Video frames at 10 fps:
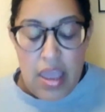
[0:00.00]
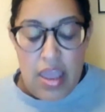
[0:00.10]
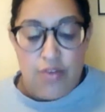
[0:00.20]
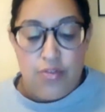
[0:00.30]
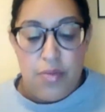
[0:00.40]

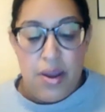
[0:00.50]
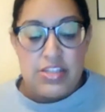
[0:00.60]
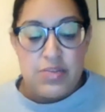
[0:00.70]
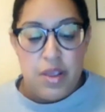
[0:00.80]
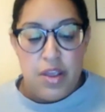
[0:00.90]
It
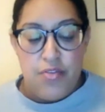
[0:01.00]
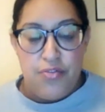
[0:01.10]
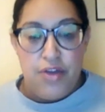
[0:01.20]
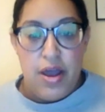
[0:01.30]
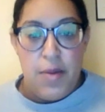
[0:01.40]
reminds me of
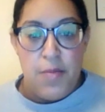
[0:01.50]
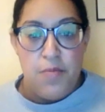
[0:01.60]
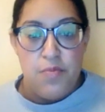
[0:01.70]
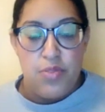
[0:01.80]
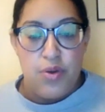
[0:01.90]

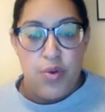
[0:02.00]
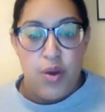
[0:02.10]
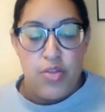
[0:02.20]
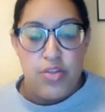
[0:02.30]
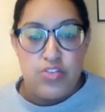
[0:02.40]
um, the
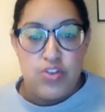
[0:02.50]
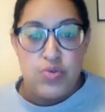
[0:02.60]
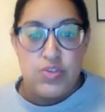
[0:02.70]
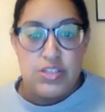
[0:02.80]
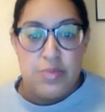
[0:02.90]
quote that
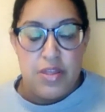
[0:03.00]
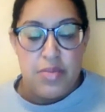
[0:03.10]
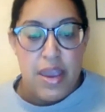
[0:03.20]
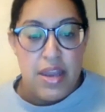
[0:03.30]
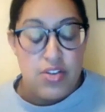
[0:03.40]
Joseph Smith
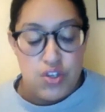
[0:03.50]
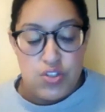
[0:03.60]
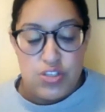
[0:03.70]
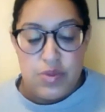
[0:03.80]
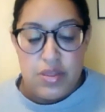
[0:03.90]
made in
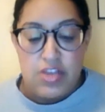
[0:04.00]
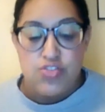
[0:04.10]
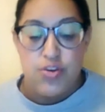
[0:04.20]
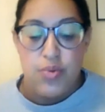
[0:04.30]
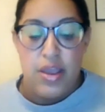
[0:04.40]
Joseph Smith
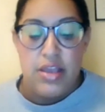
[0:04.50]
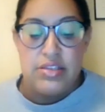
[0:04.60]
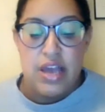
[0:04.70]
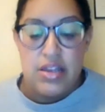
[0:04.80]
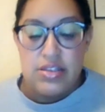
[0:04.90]
History, where he
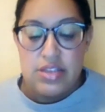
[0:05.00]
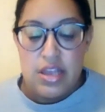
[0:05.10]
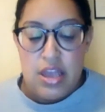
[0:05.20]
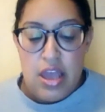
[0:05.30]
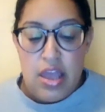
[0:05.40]
says,
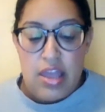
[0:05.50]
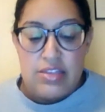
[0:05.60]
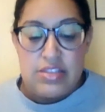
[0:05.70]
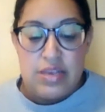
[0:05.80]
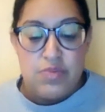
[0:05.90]

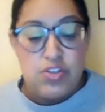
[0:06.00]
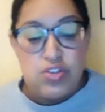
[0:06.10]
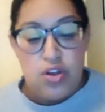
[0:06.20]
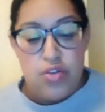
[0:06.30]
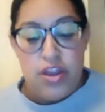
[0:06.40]
It seems as
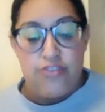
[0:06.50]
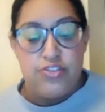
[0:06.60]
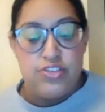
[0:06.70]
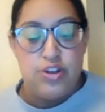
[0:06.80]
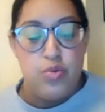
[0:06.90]
though the
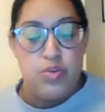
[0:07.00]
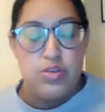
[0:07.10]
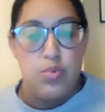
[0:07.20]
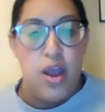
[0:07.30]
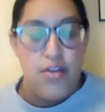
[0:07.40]
adversary was
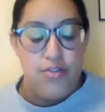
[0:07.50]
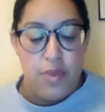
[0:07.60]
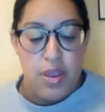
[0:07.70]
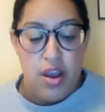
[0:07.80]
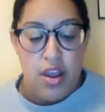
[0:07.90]
aware
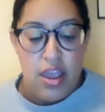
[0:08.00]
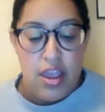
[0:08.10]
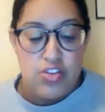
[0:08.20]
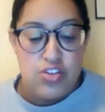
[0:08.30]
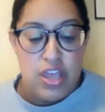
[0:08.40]
from a young
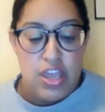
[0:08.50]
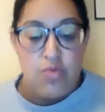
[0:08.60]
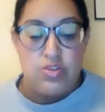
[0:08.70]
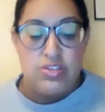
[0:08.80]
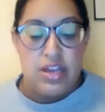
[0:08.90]
age that he
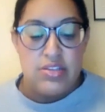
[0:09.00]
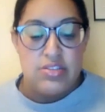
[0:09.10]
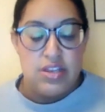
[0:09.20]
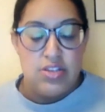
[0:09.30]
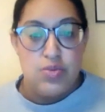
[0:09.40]
was
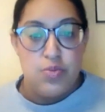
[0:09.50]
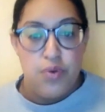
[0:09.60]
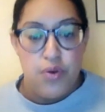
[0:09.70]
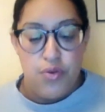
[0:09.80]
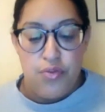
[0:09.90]
destined to
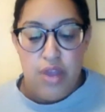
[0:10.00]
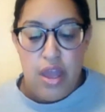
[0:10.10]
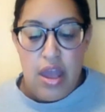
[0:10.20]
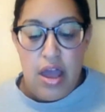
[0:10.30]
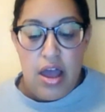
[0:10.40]
prove
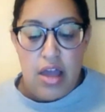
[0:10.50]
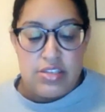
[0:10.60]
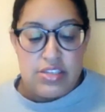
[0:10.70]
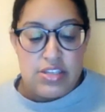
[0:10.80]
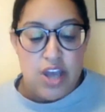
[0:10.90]
a
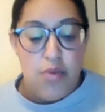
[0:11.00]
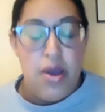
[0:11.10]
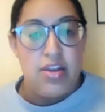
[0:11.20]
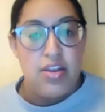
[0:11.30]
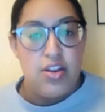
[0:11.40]
disturber and